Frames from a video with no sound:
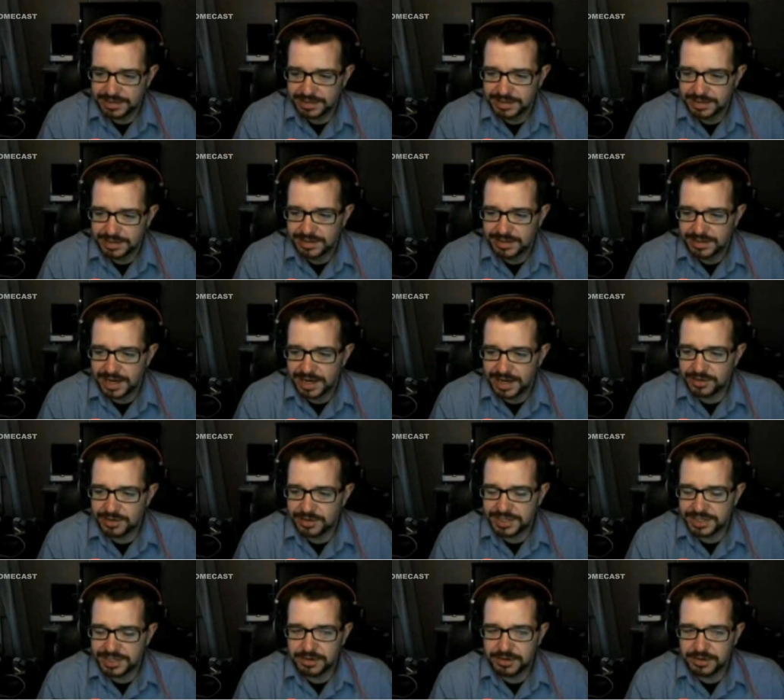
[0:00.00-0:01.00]
I understand not
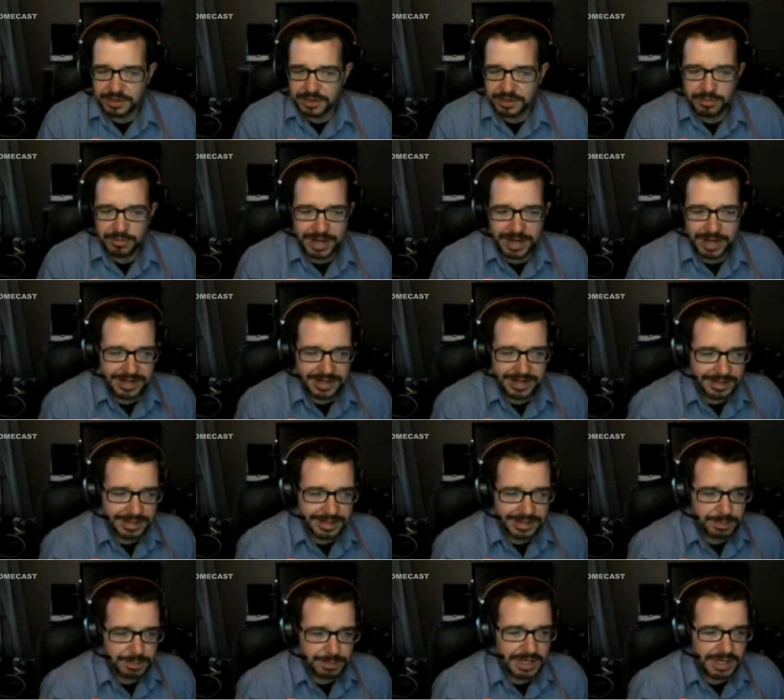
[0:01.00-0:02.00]
going back to X
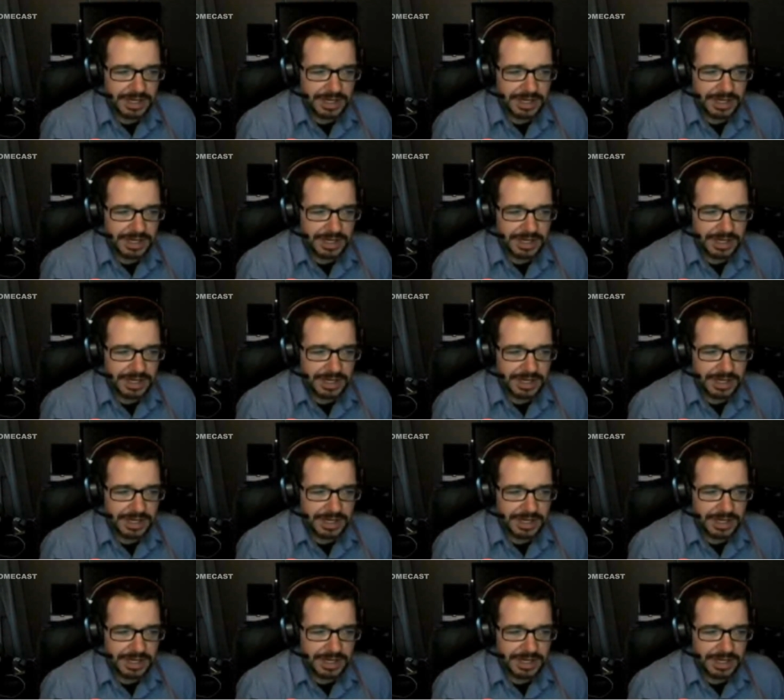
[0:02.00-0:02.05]
P,